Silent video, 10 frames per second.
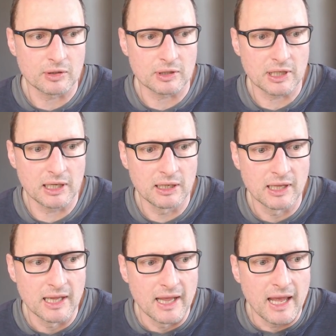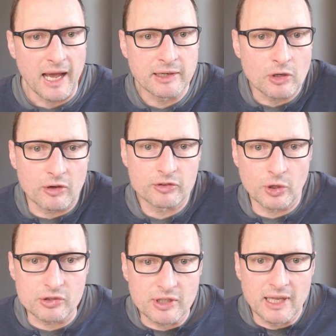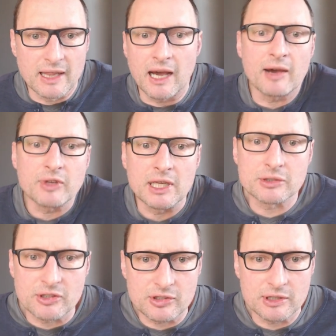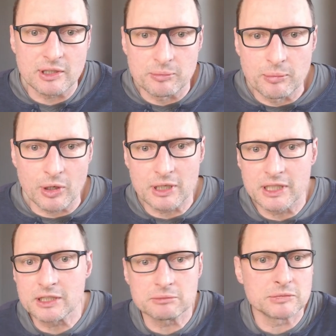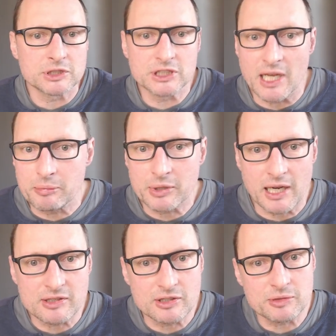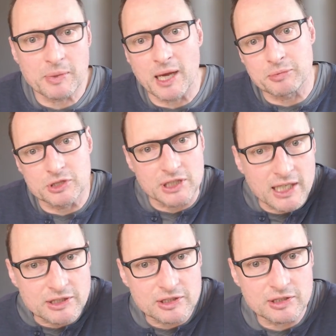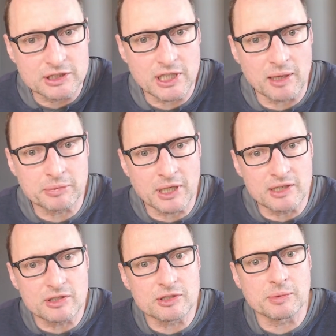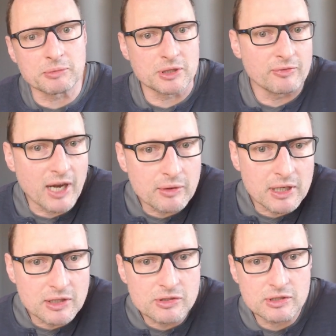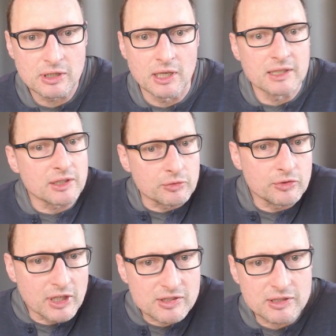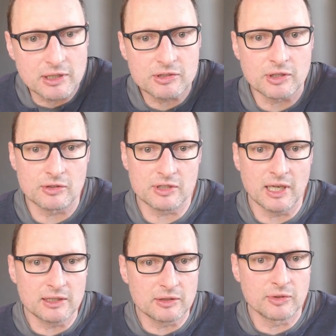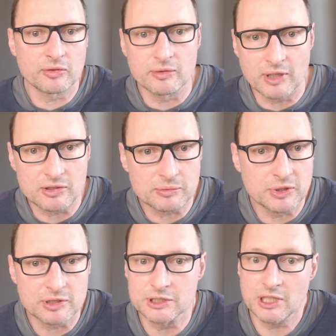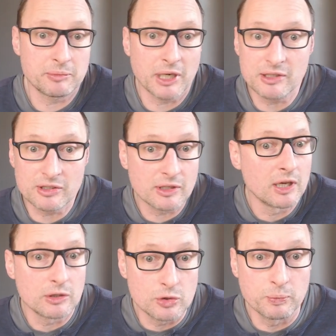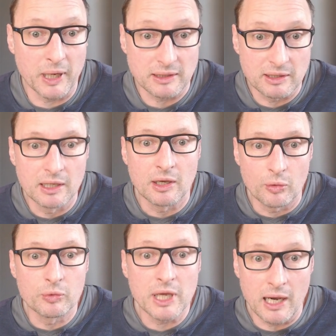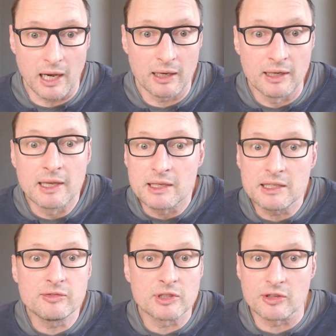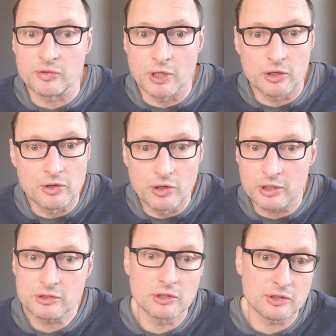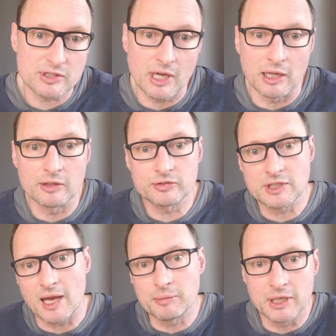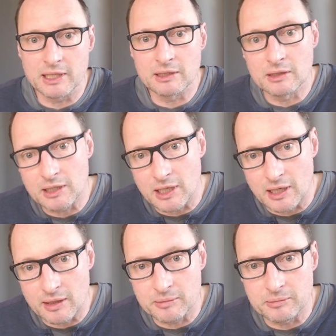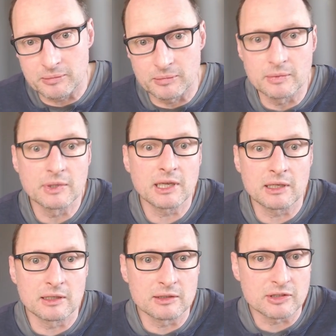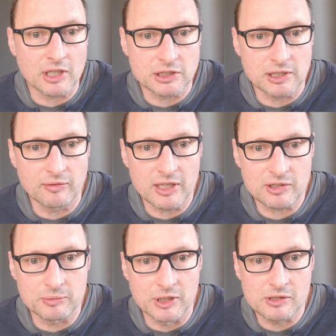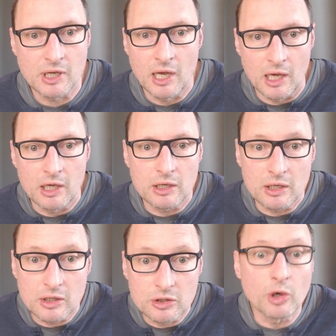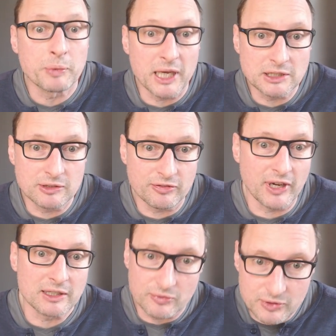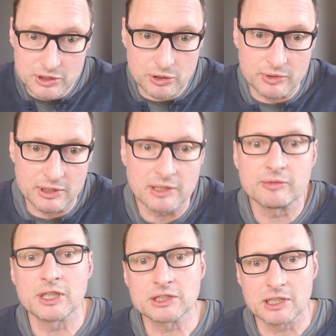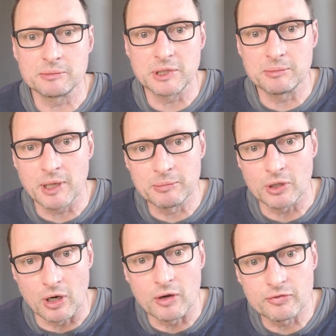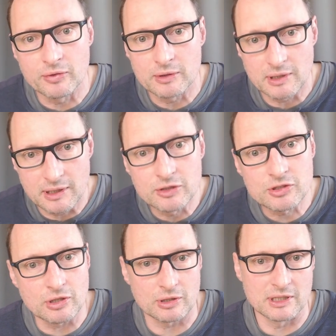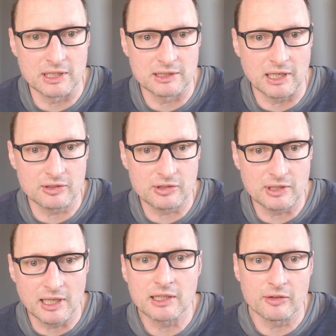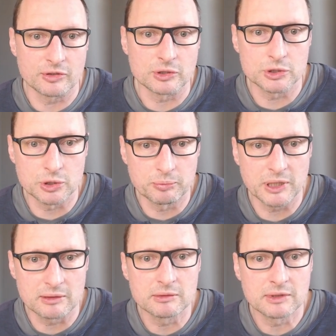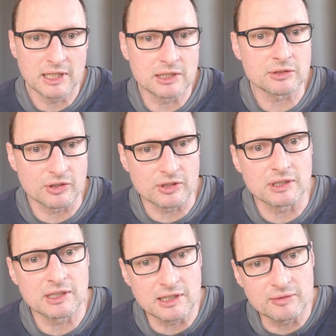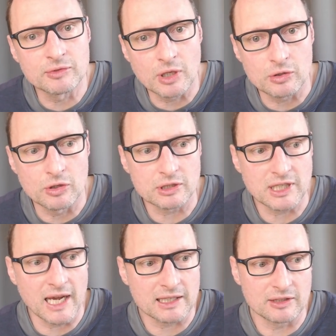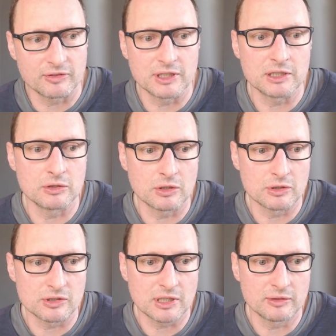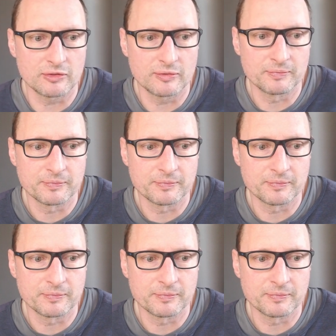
Okay, and of course, are we interested in modeling share prices, perhaps changes in share prices, perhaps the variance? The risk associated with investments in share prices, you bet we are. Even if you're not yourself dabbling um, in such investments, your pension fund, which you will eventually be a member of, certainly does. And therefore, you should be interested, even though not actively yourself.